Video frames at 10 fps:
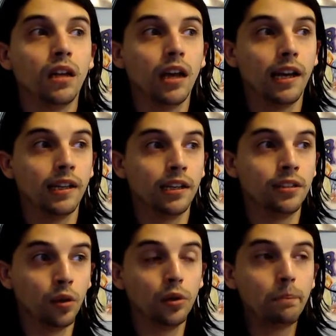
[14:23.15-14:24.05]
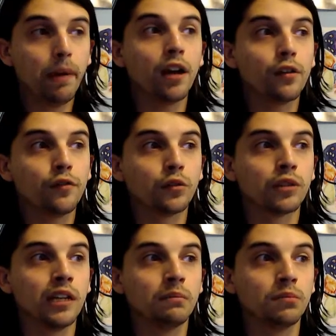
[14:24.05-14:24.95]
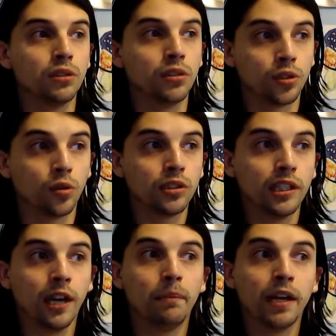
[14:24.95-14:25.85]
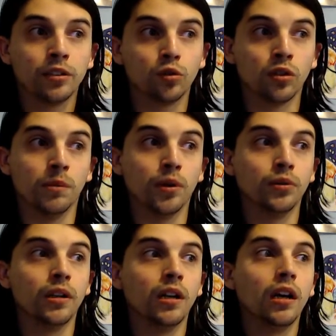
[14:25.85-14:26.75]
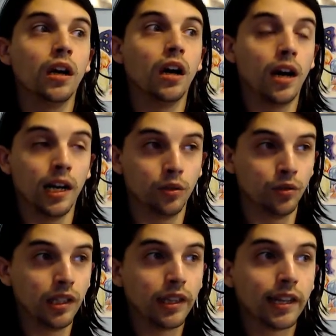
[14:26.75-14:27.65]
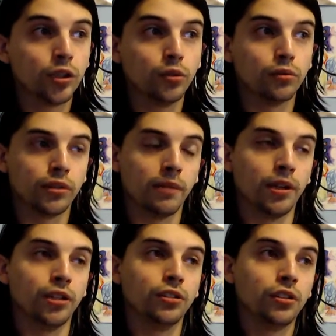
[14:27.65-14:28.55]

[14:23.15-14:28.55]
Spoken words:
and I know that Battlefield games notoriously have bad story mode. I don't really like shooters that much.